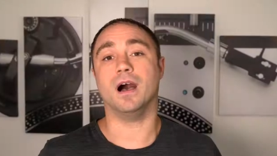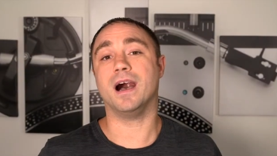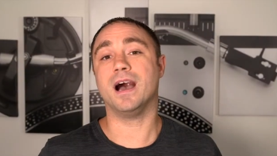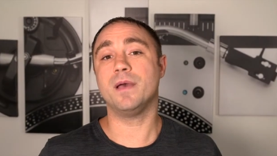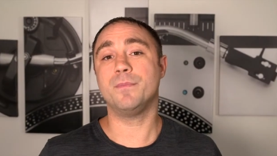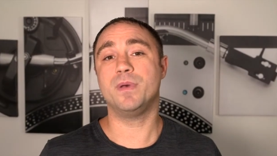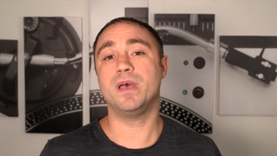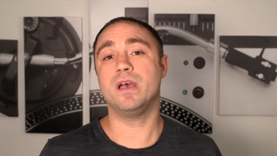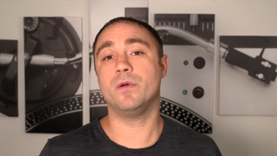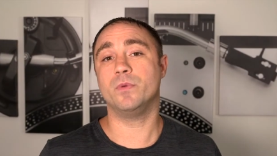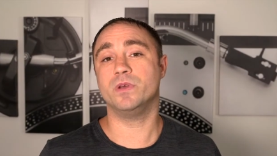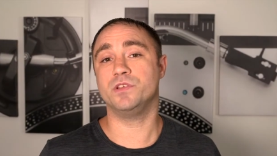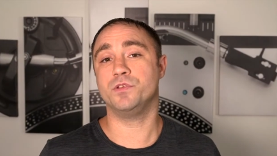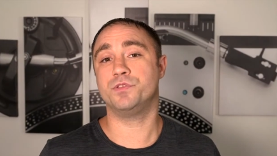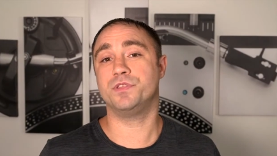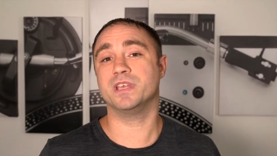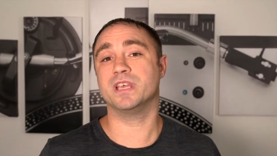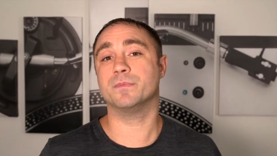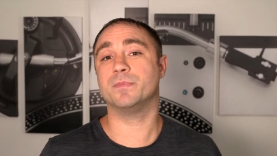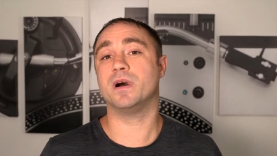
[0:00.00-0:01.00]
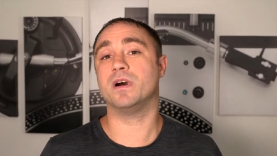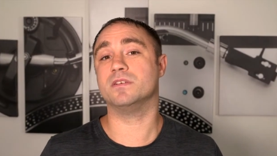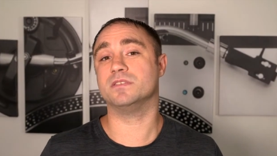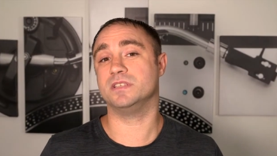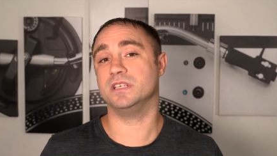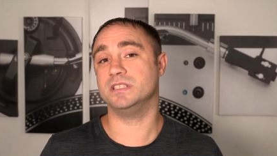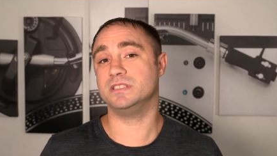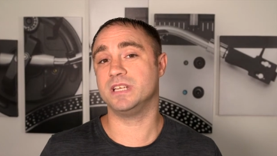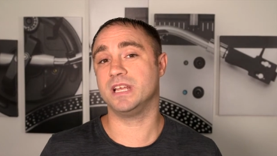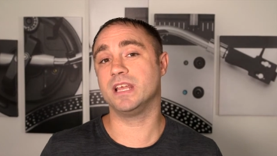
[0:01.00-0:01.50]
I bet when you think
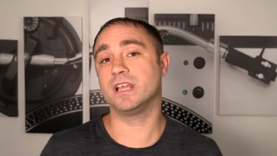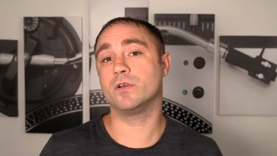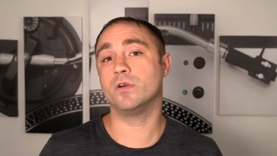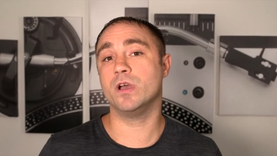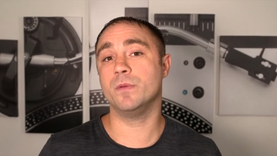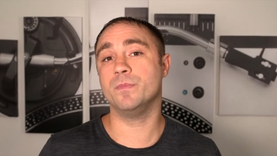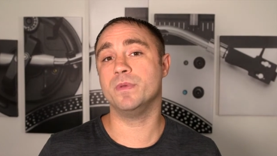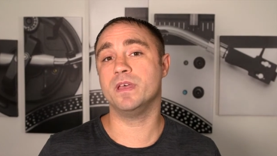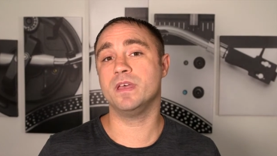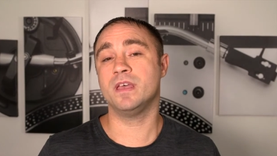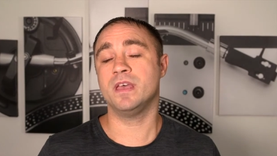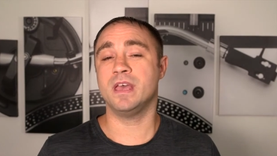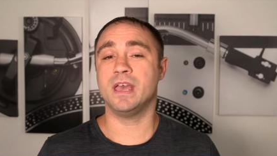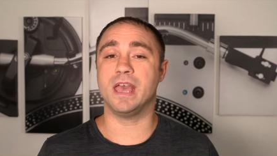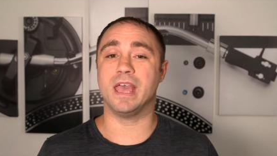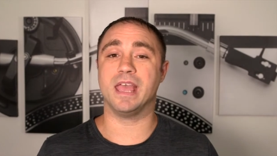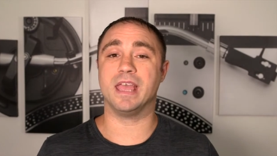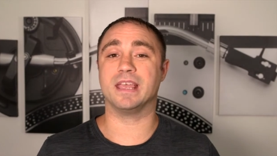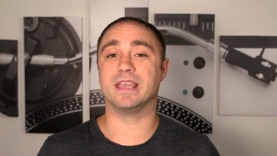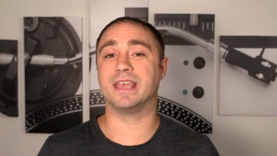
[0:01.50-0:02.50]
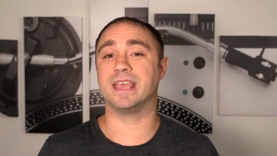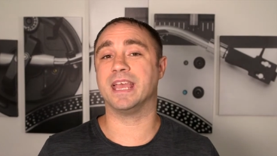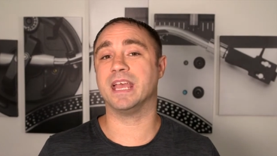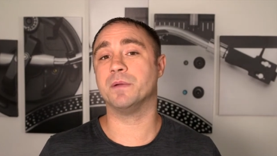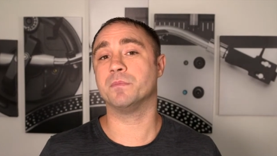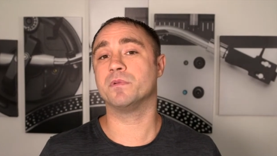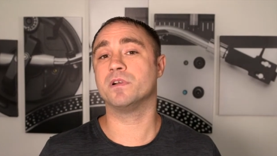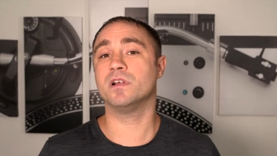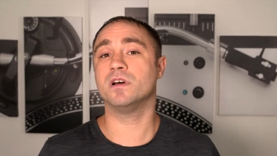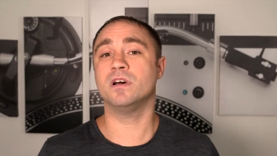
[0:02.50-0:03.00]
about DJ equipment, a
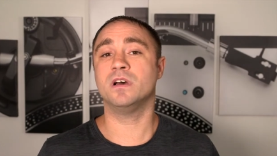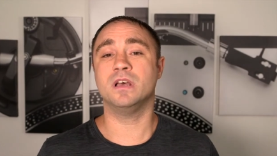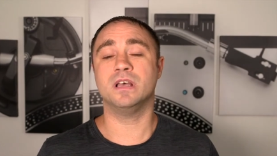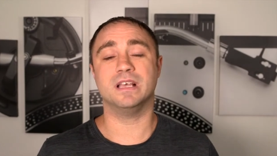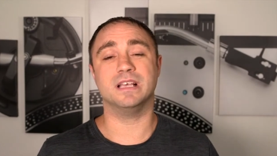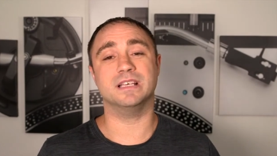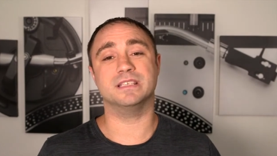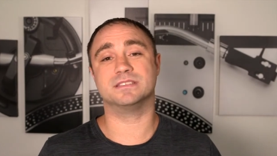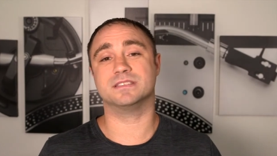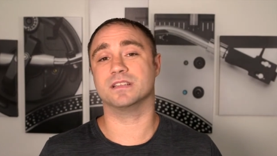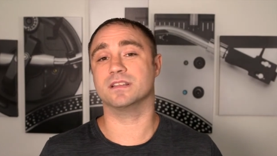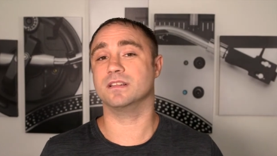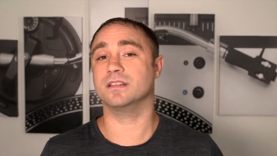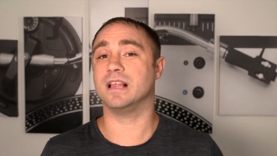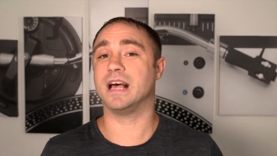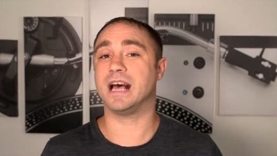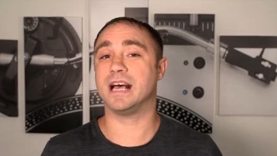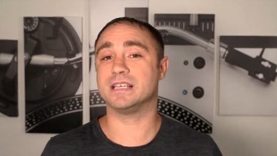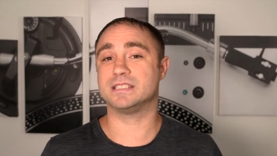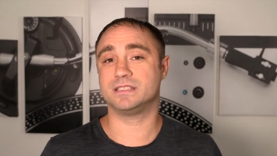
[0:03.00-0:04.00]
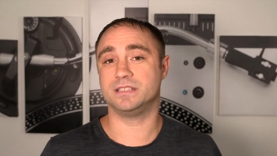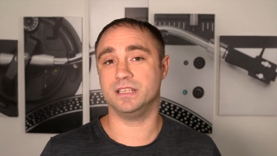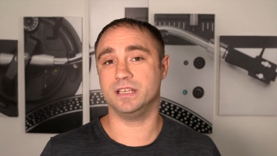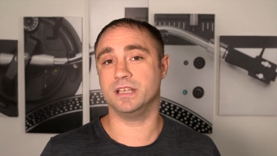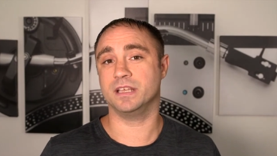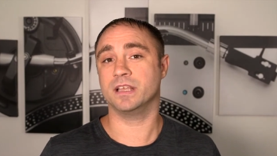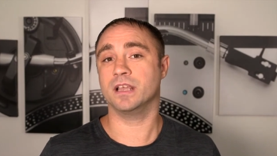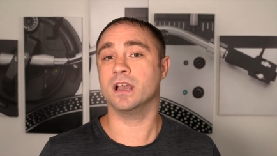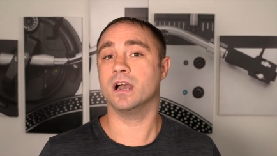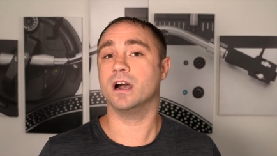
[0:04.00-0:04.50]
camera is the last
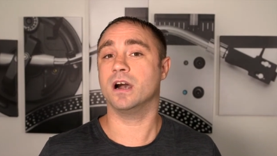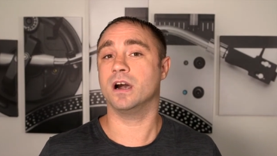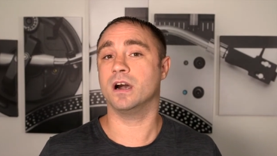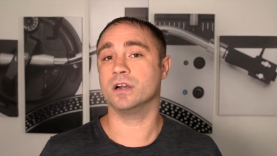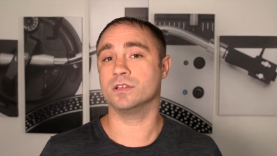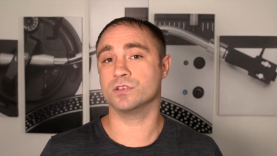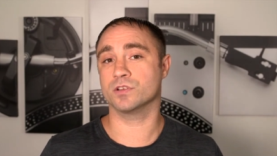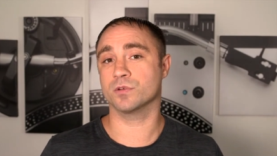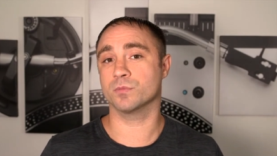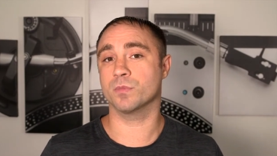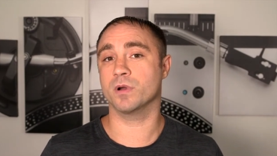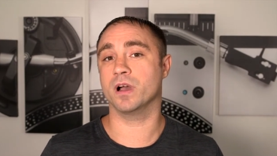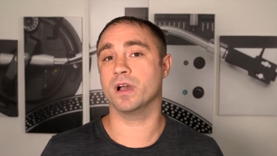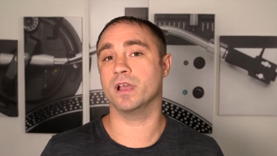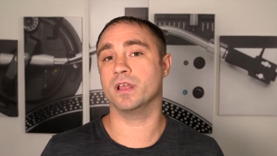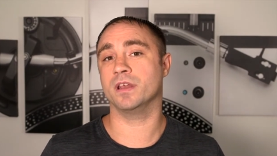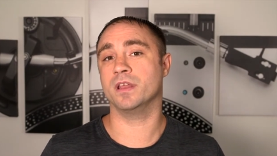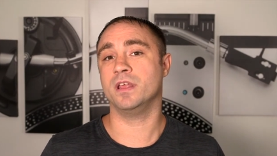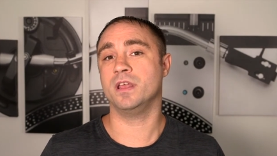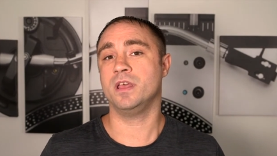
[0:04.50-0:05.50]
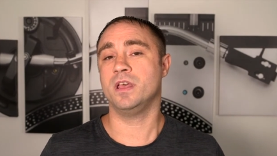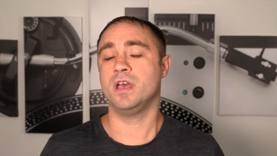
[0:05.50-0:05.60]
thing on your mind.